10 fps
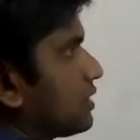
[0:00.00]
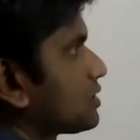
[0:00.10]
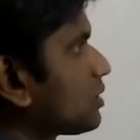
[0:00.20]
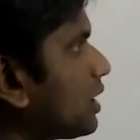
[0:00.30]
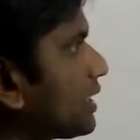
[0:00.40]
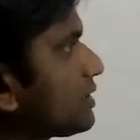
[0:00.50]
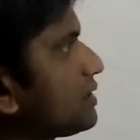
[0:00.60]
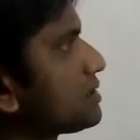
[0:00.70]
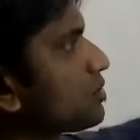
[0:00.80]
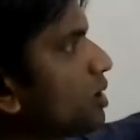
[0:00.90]
So under
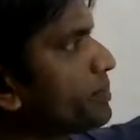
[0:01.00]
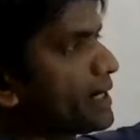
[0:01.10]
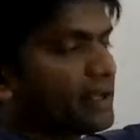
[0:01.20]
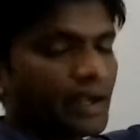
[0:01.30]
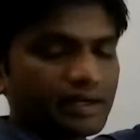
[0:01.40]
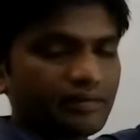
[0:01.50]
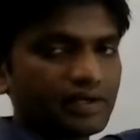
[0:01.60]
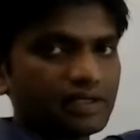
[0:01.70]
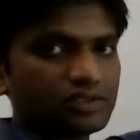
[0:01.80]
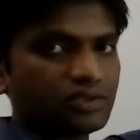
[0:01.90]
this operating
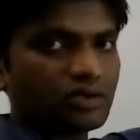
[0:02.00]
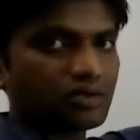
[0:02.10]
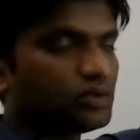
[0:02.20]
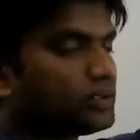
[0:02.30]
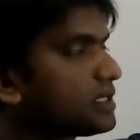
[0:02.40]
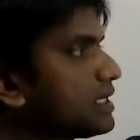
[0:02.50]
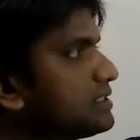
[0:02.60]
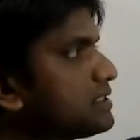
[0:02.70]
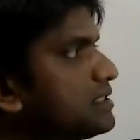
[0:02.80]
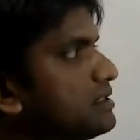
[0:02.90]
activities, you are going to
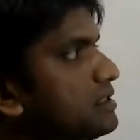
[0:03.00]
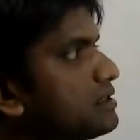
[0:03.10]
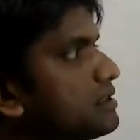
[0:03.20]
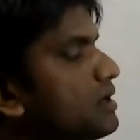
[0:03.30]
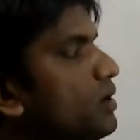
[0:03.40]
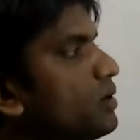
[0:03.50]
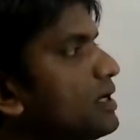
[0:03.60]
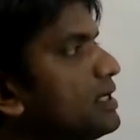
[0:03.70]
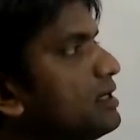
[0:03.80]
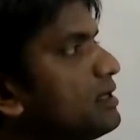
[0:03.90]
consider
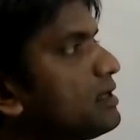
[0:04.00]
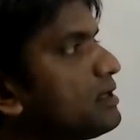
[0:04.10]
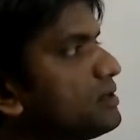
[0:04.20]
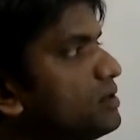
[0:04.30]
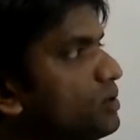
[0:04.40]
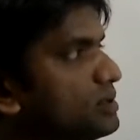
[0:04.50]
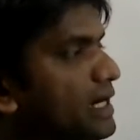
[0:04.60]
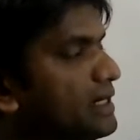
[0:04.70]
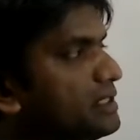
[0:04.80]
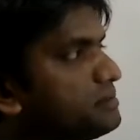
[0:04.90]
only those
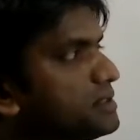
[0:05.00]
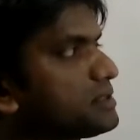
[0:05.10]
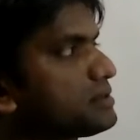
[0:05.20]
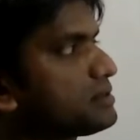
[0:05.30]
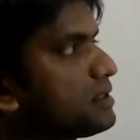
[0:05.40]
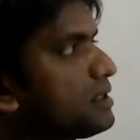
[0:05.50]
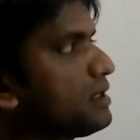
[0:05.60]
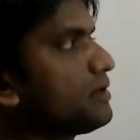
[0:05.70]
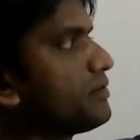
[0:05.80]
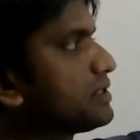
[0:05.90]
items
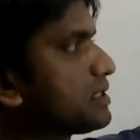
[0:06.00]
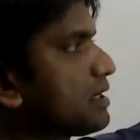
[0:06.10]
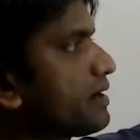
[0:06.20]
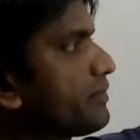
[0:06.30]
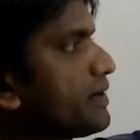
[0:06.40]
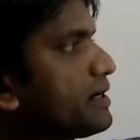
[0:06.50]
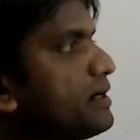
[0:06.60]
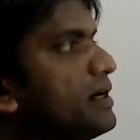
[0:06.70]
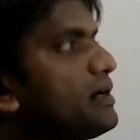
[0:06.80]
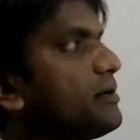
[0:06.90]
which are
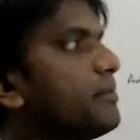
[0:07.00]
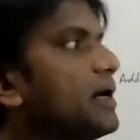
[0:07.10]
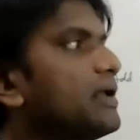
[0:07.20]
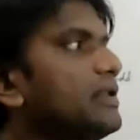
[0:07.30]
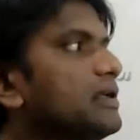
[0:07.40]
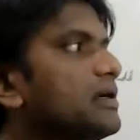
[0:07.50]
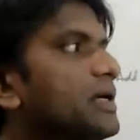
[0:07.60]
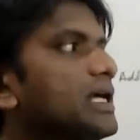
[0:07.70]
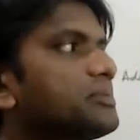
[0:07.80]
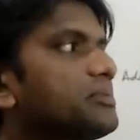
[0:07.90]
affected by income
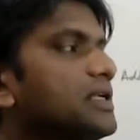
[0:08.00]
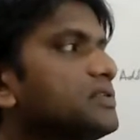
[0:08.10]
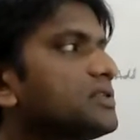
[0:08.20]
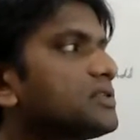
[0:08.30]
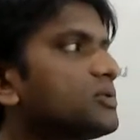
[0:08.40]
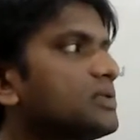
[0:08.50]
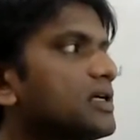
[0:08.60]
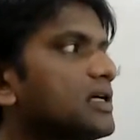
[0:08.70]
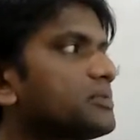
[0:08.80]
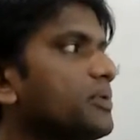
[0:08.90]
and expenditure. So the
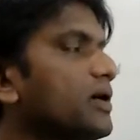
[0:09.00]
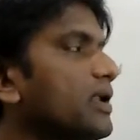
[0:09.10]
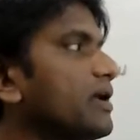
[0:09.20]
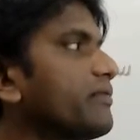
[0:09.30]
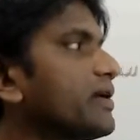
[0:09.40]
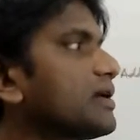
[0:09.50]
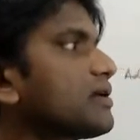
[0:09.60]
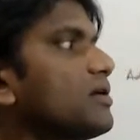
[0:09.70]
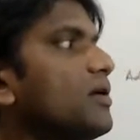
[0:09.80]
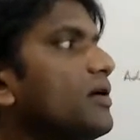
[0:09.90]
corresponding effect
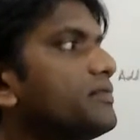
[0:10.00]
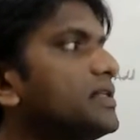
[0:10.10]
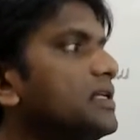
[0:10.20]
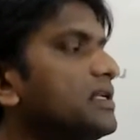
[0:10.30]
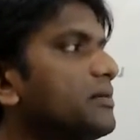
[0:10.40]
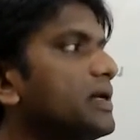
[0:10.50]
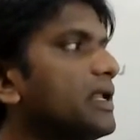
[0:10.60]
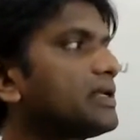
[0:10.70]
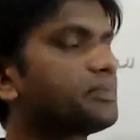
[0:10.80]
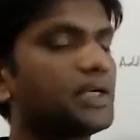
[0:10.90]
of the income and the
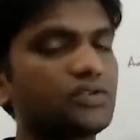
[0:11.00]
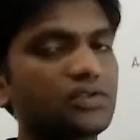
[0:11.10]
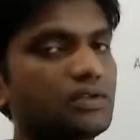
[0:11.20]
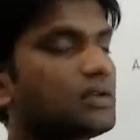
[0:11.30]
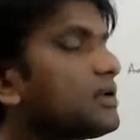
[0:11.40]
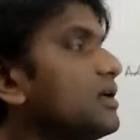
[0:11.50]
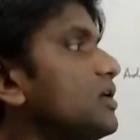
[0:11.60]
expenditure